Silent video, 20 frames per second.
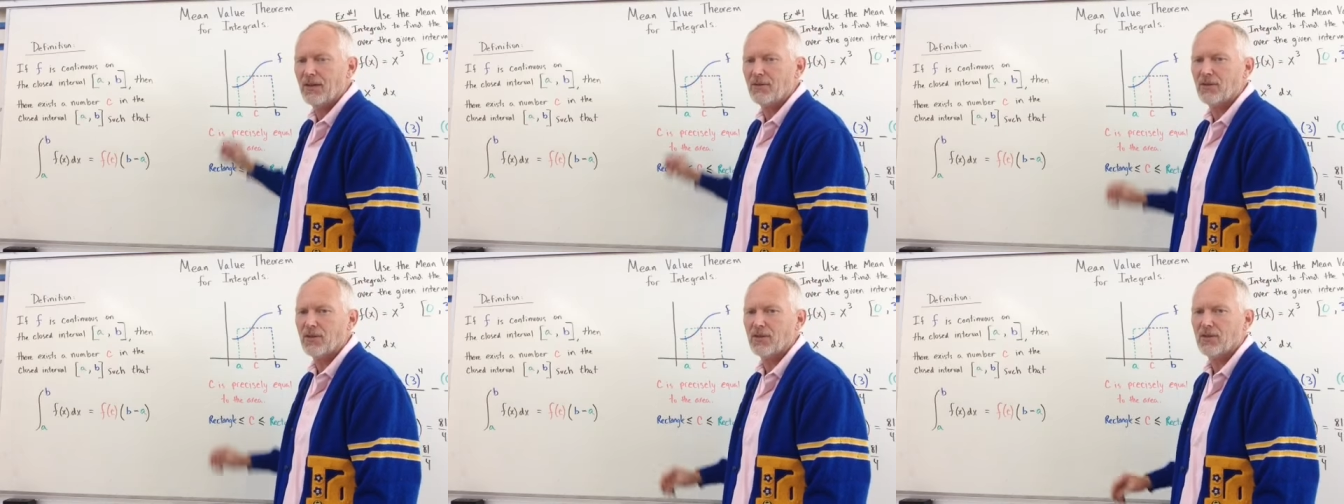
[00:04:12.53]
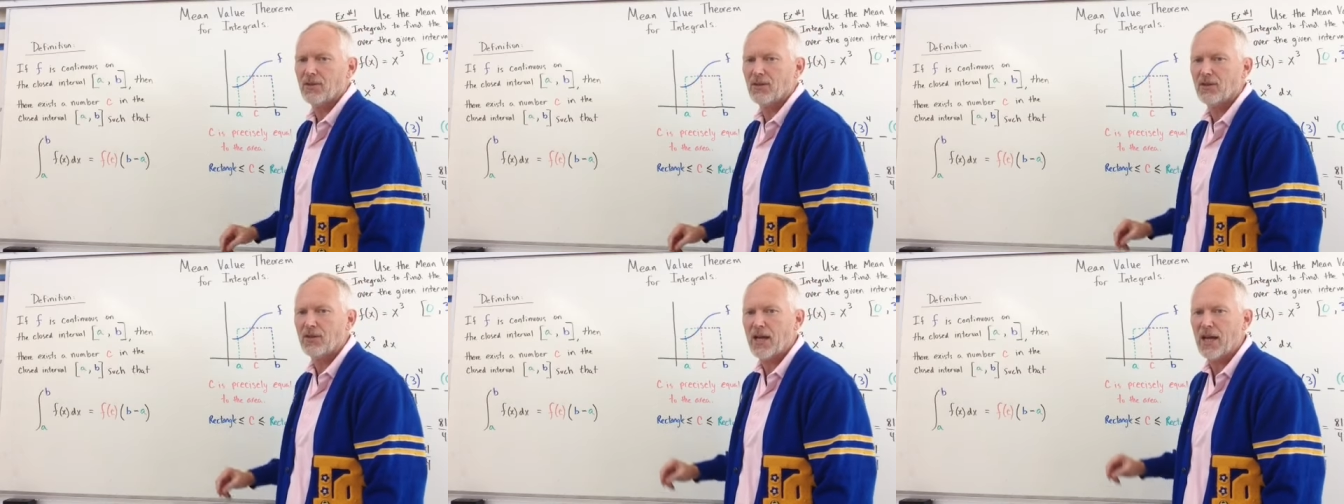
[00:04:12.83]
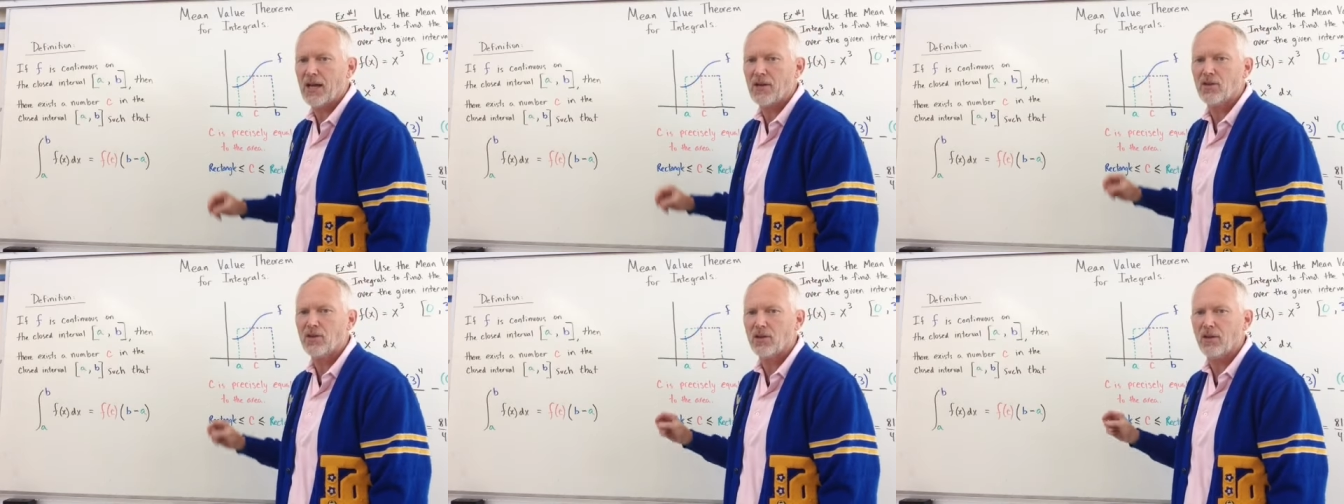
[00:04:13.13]
gives us the
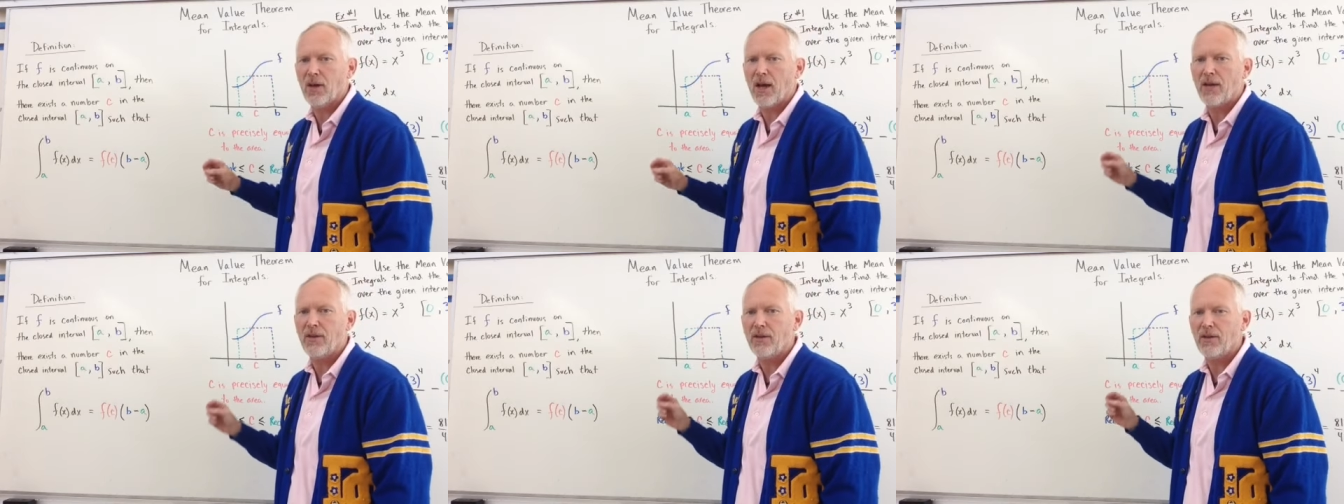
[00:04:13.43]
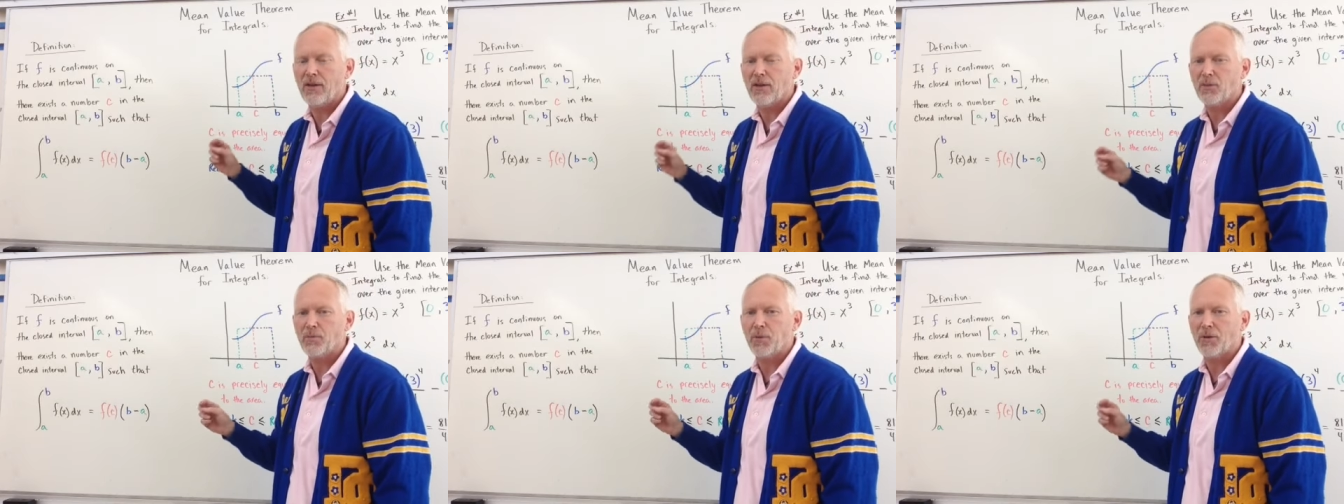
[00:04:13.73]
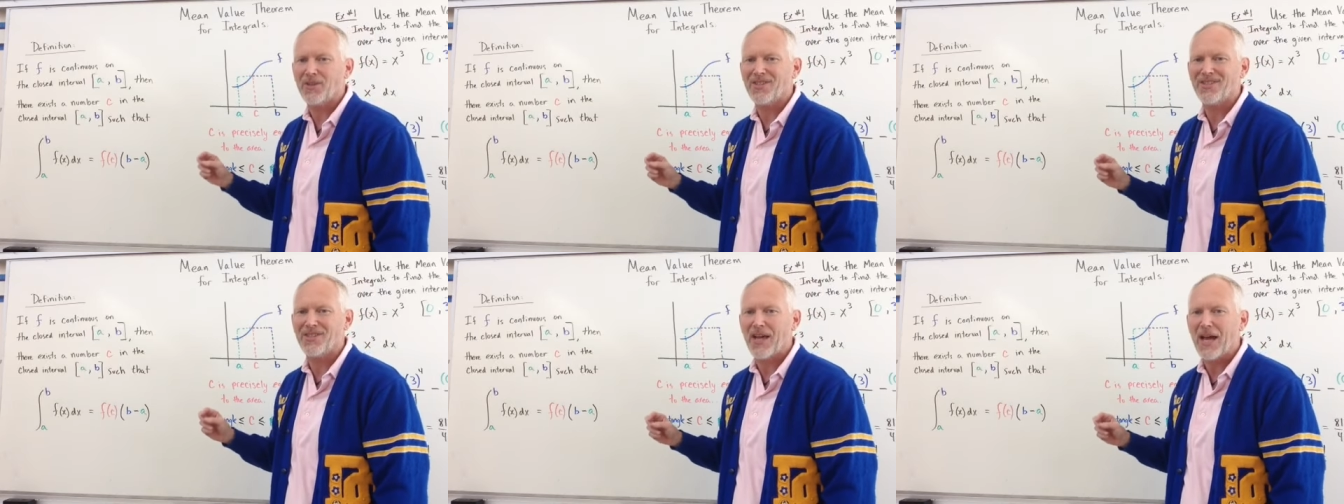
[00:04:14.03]
tangent line that is
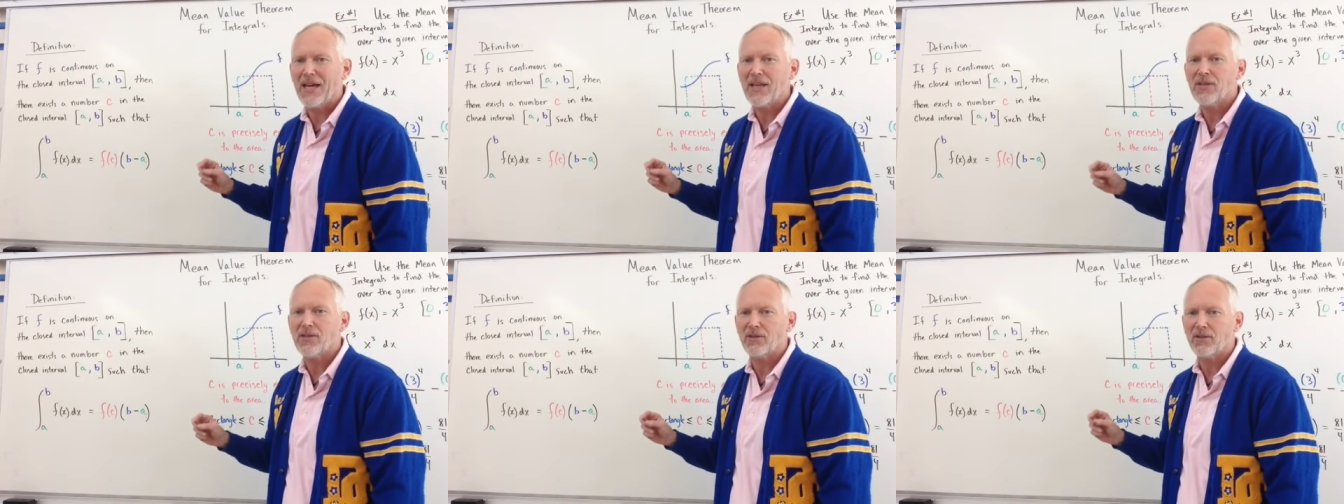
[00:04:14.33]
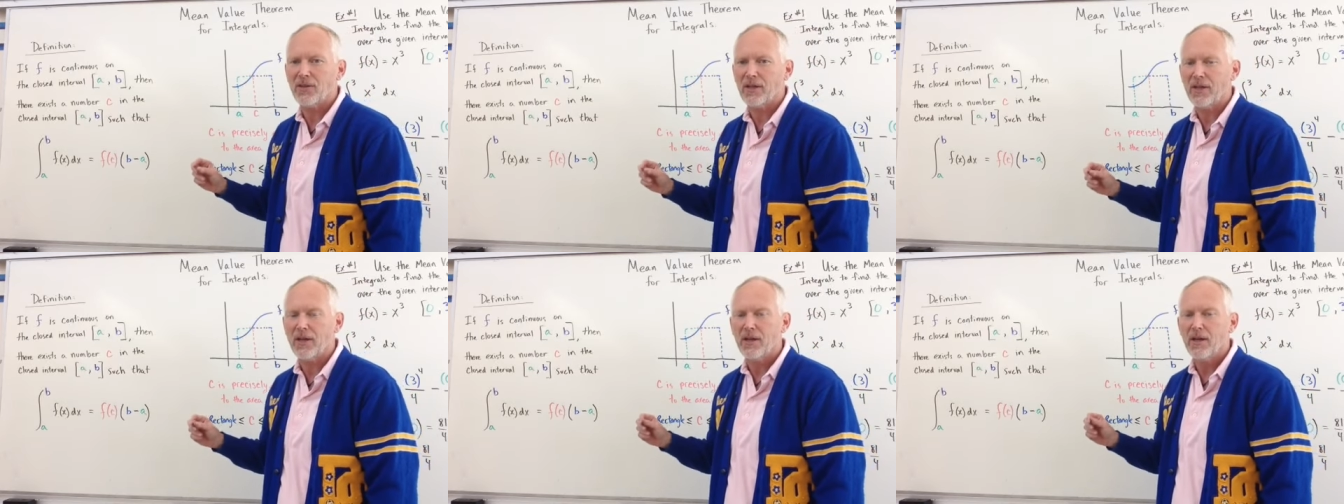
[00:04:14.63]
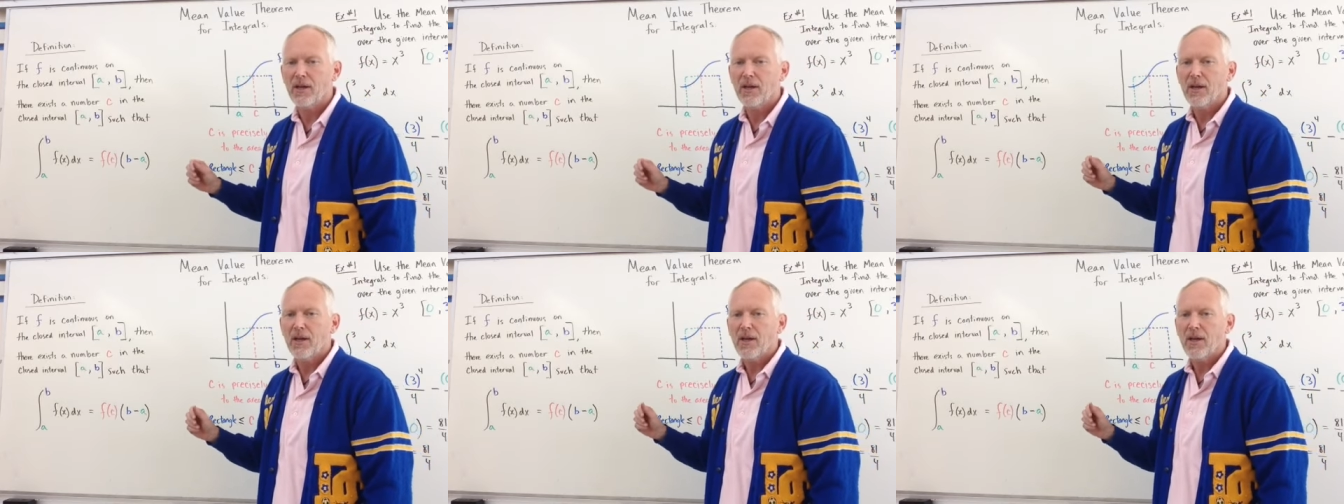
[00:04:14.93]
precisely